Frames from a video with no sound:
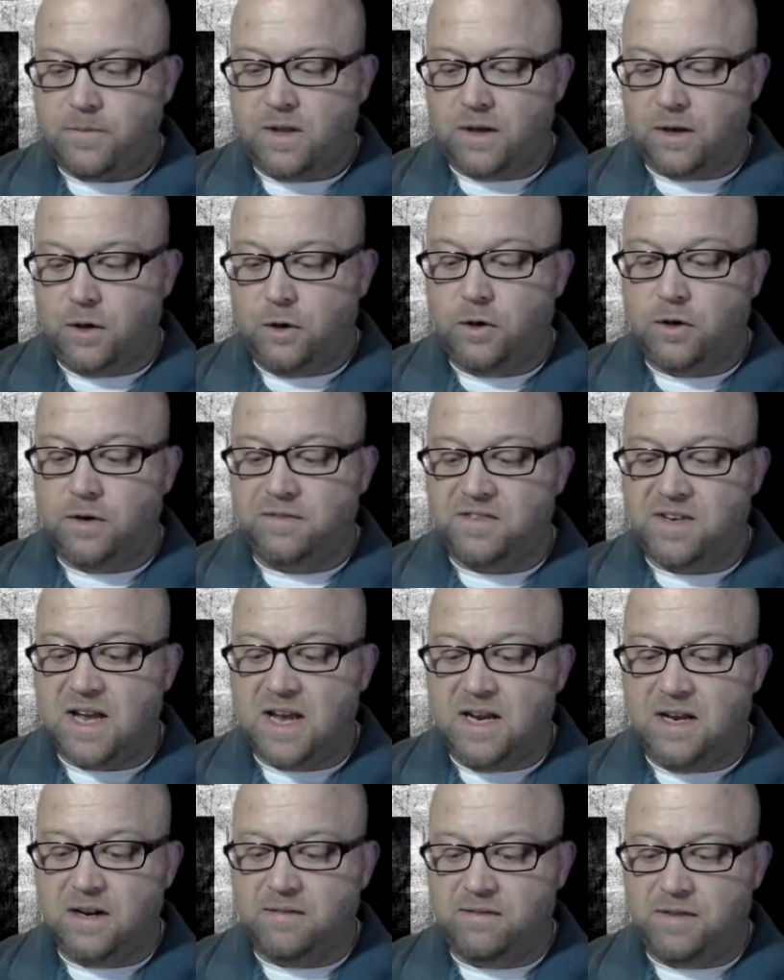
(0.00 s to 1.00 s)
You could have
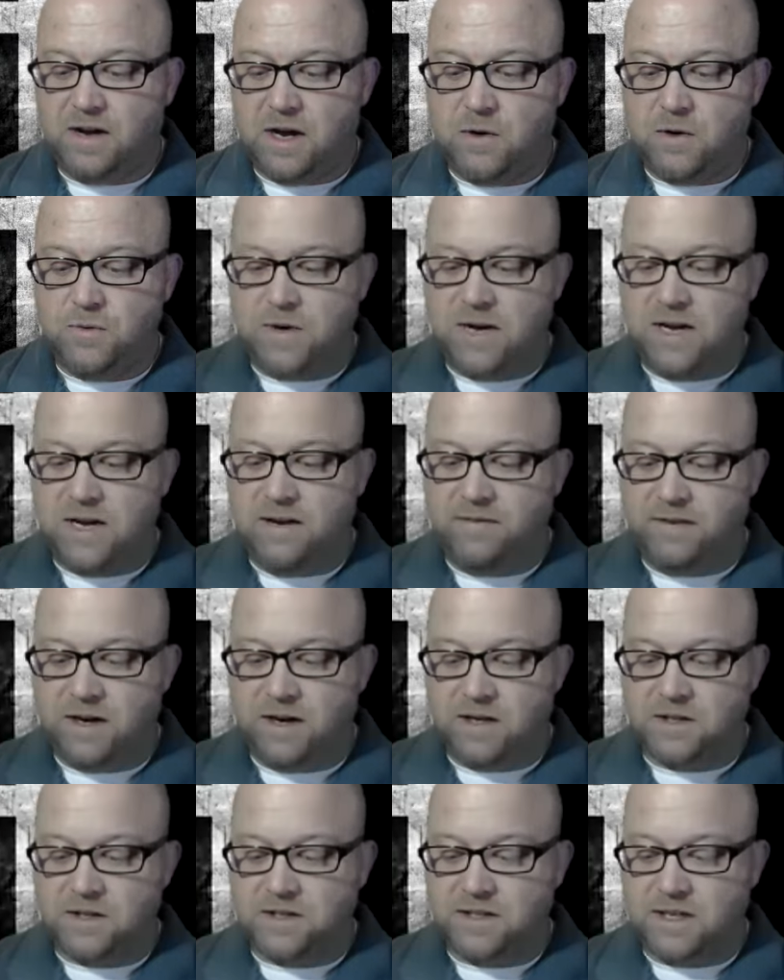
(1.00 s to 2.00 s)
taken a vote, and any
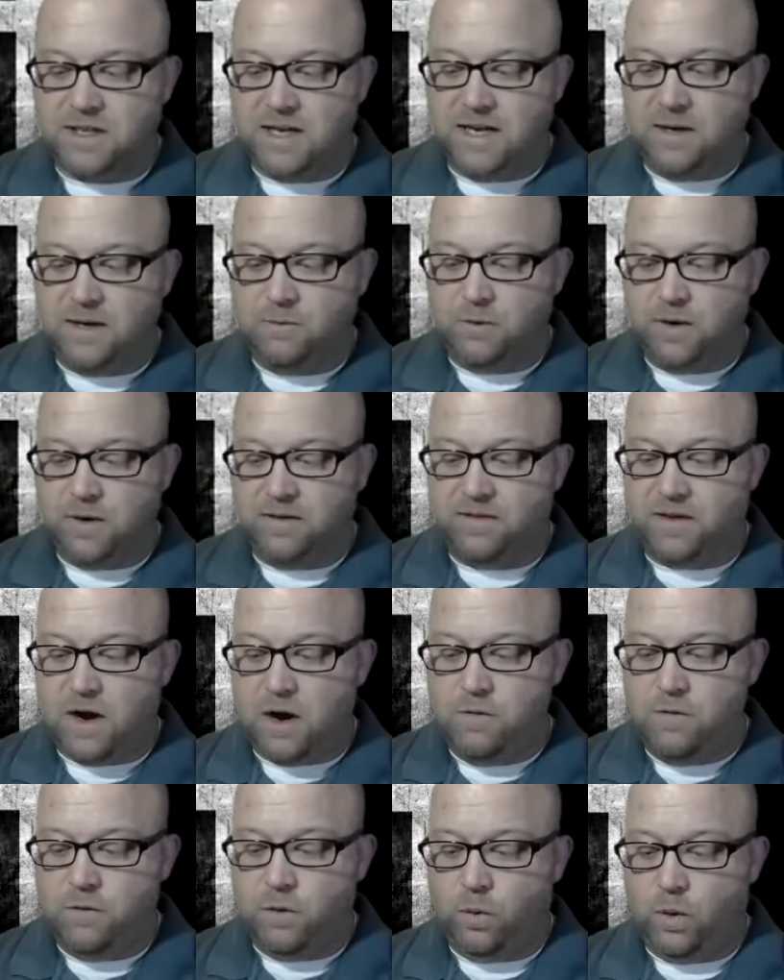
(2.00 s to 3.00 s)
Pharisee would have
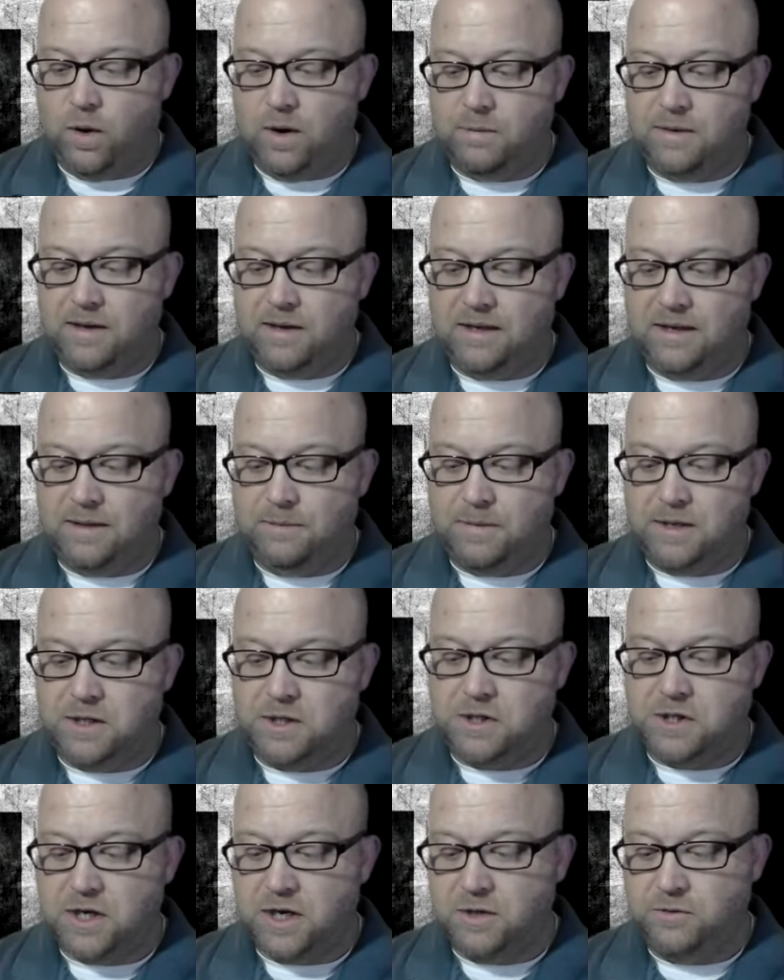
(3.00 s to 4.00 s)
overwhelmingly been
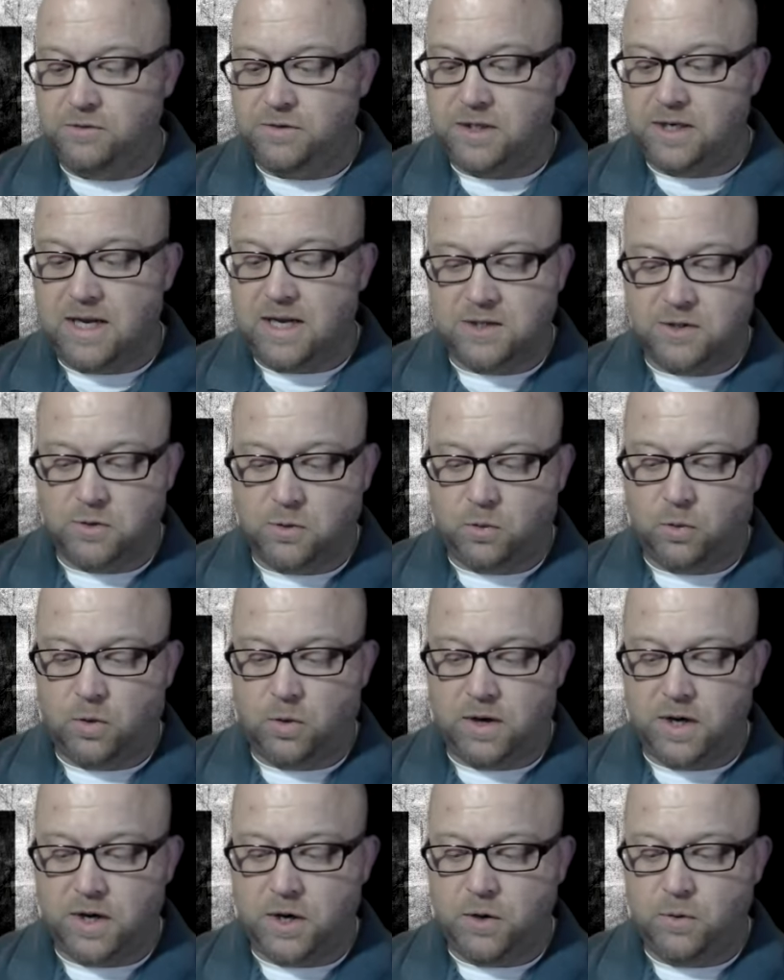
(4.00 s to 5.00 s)
chosen as the
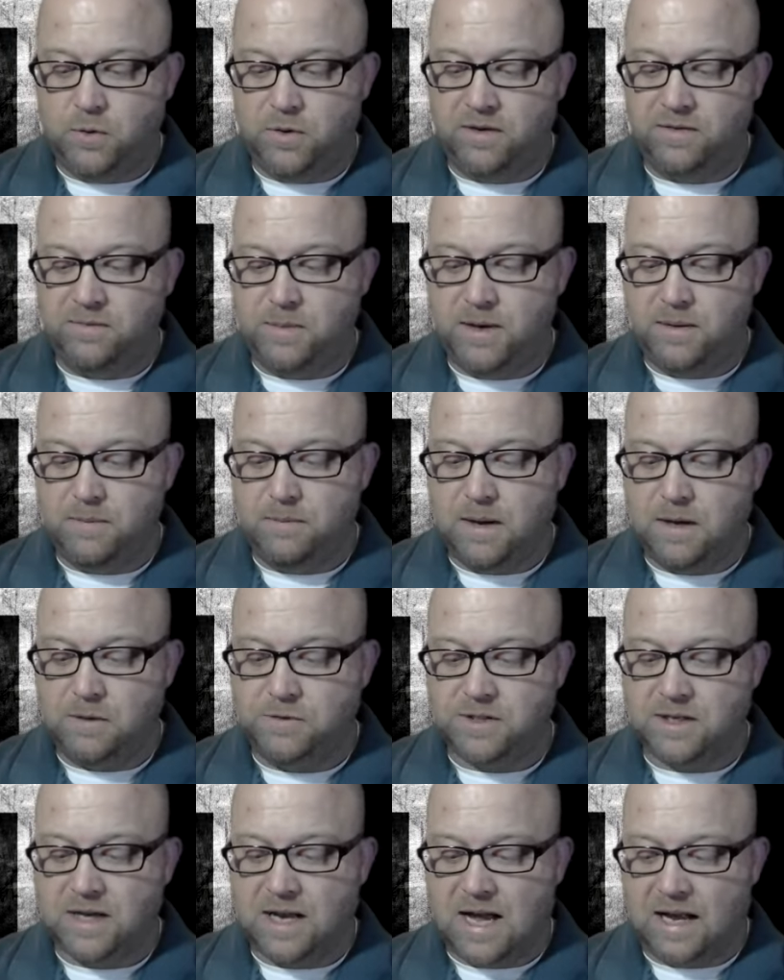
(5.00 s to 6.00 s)
one who would have been
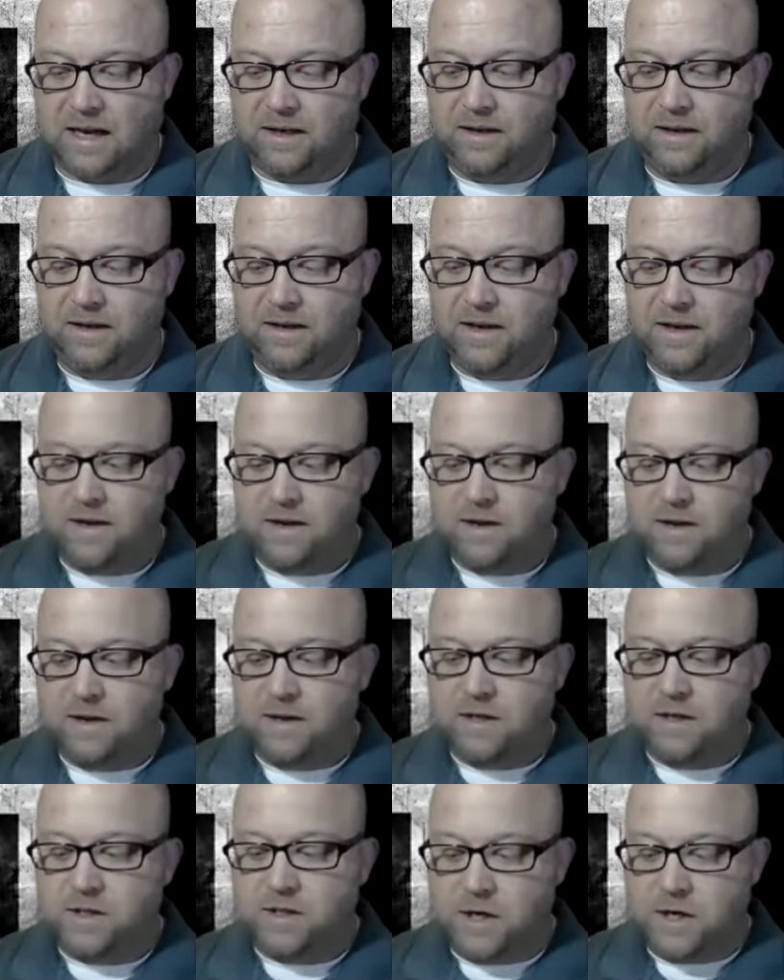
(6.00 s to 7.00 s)
most likely
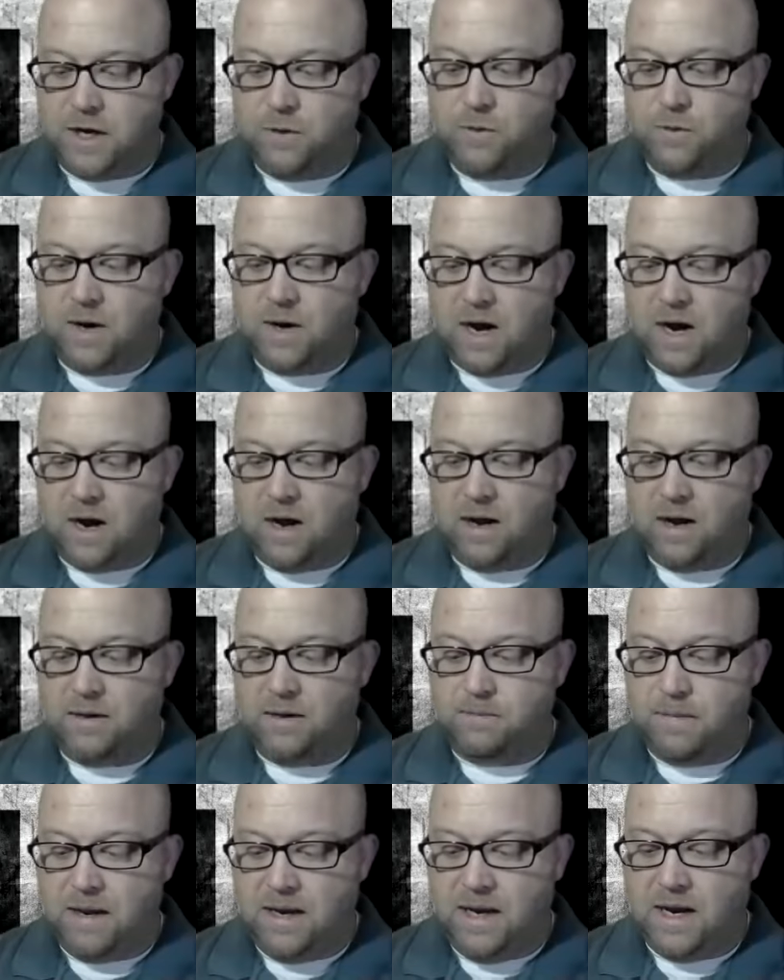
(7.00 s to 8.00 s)
to know God,
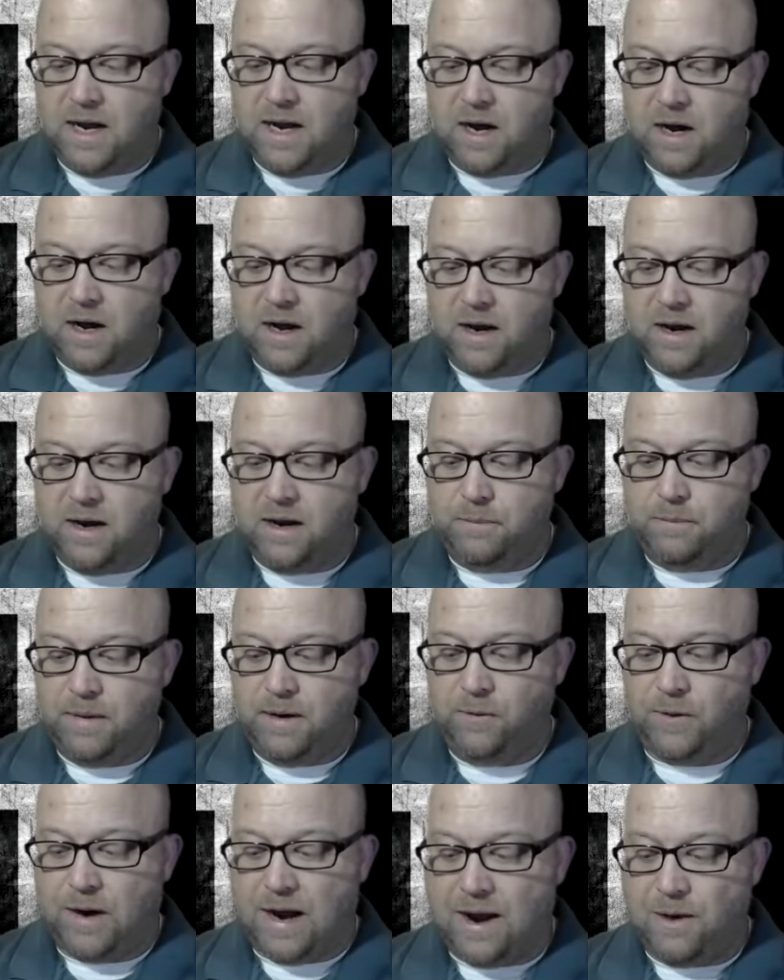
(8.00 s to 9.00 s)
meet God, and
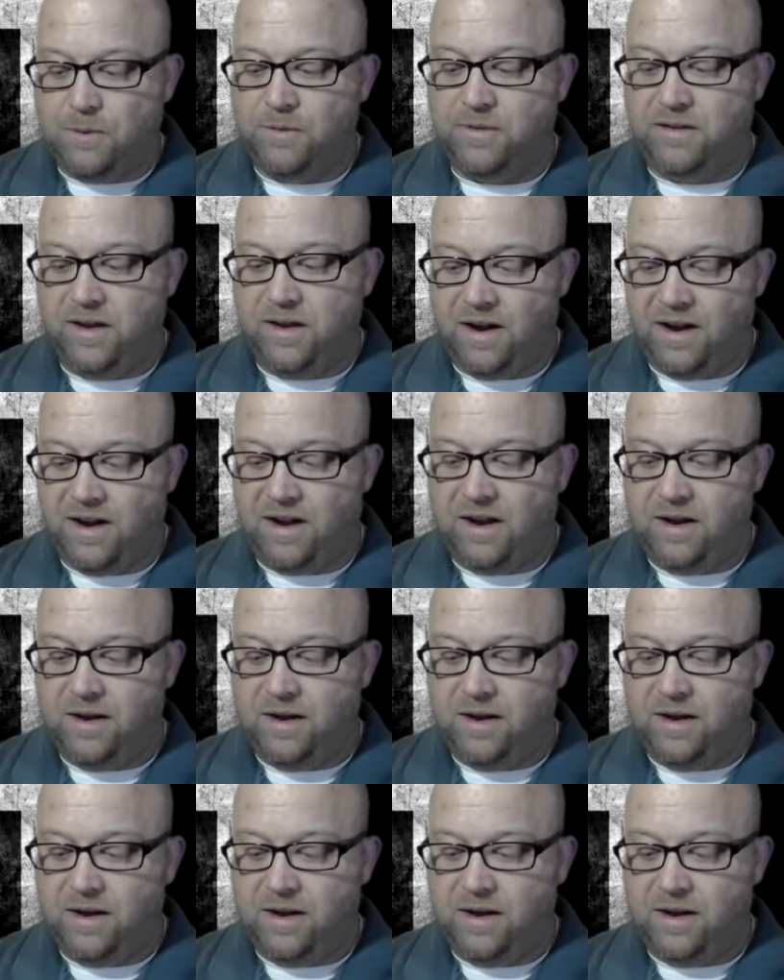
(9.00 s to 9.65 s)
be right with God.